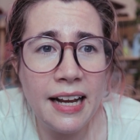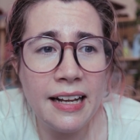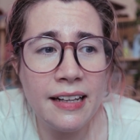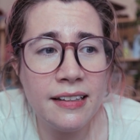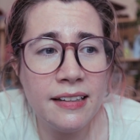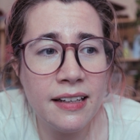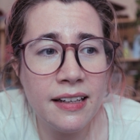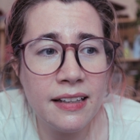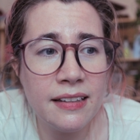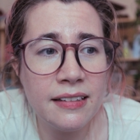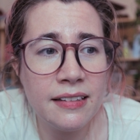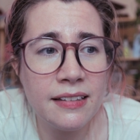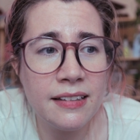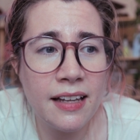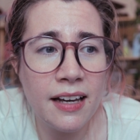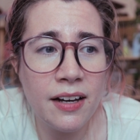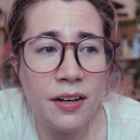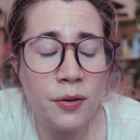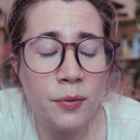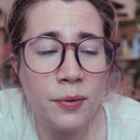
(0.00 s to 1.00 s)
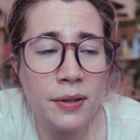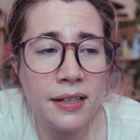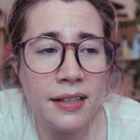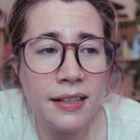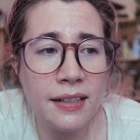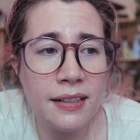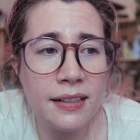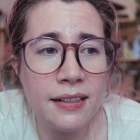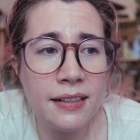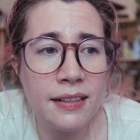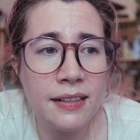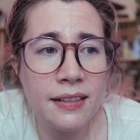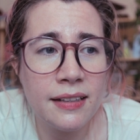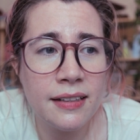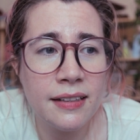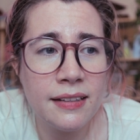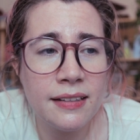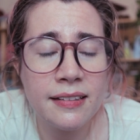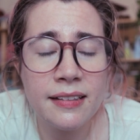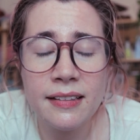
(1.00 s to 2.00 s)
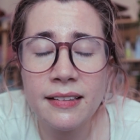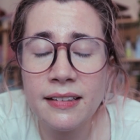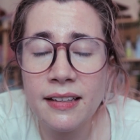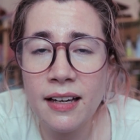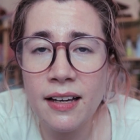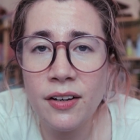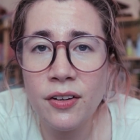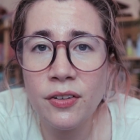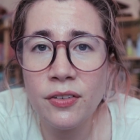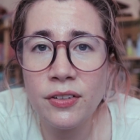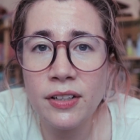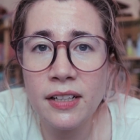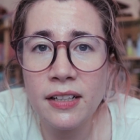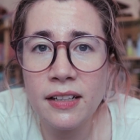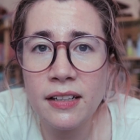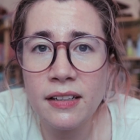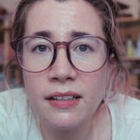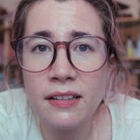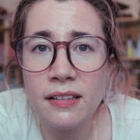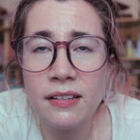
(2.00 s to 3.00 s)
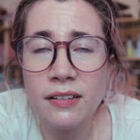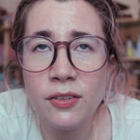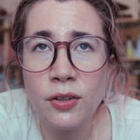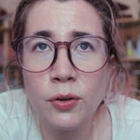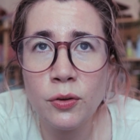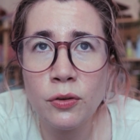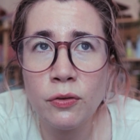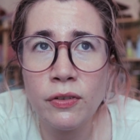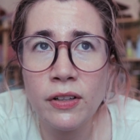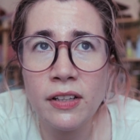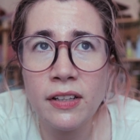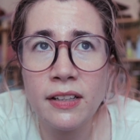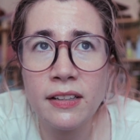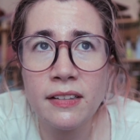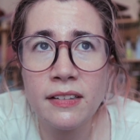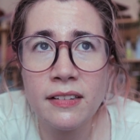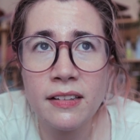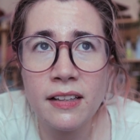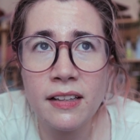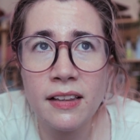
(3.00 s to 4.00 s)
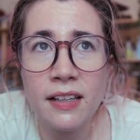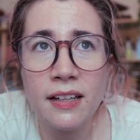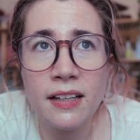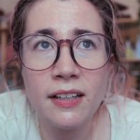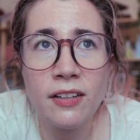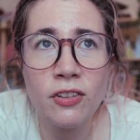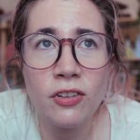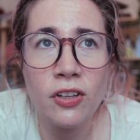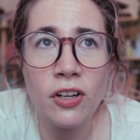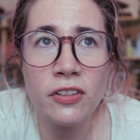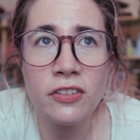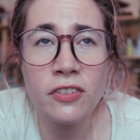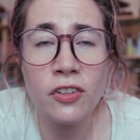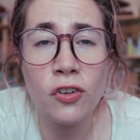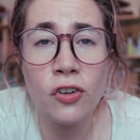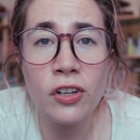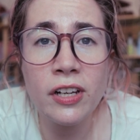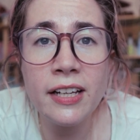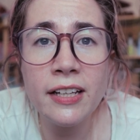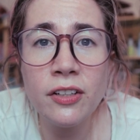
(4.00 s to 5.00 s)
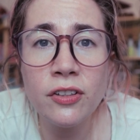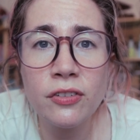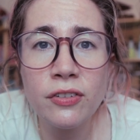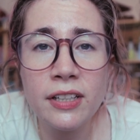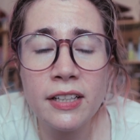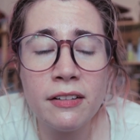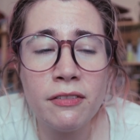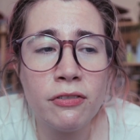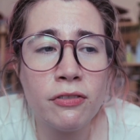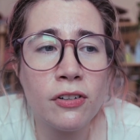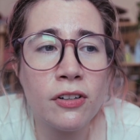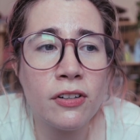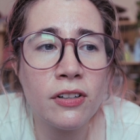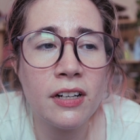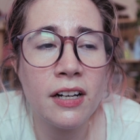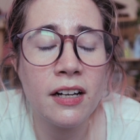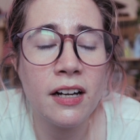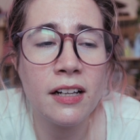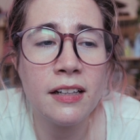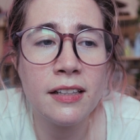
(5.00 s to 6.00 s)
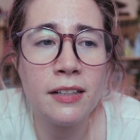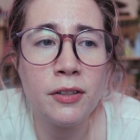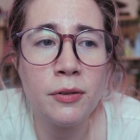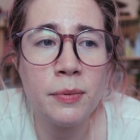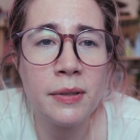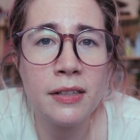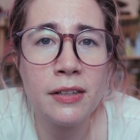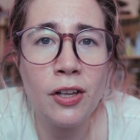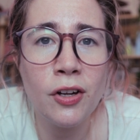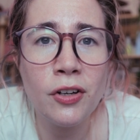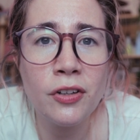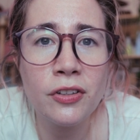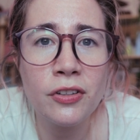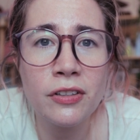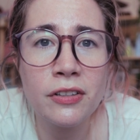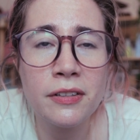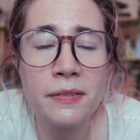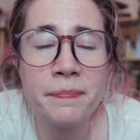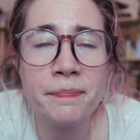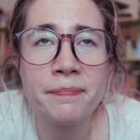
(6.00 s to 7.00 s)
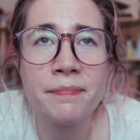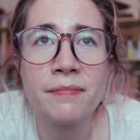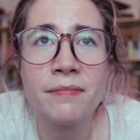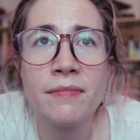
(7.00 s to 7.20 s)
and yet now when I sit down and those feelings and like thoughts are lingering for a little bit longer,